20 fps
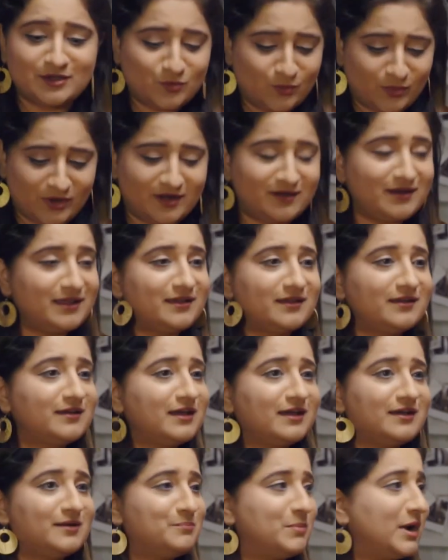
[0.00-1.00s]
wearing
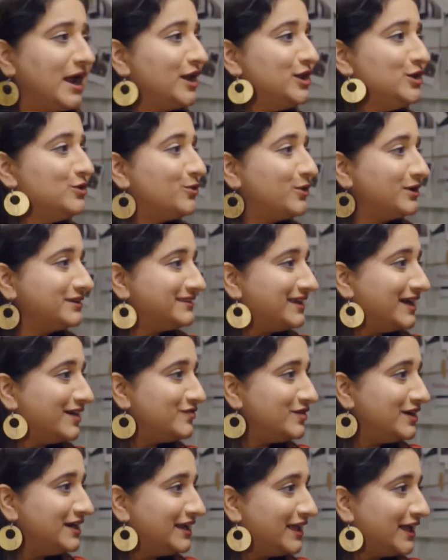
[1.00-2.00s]
a brand new kurta
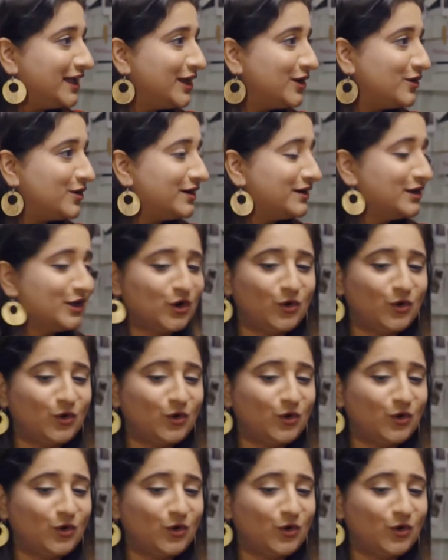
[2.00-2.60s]
every day or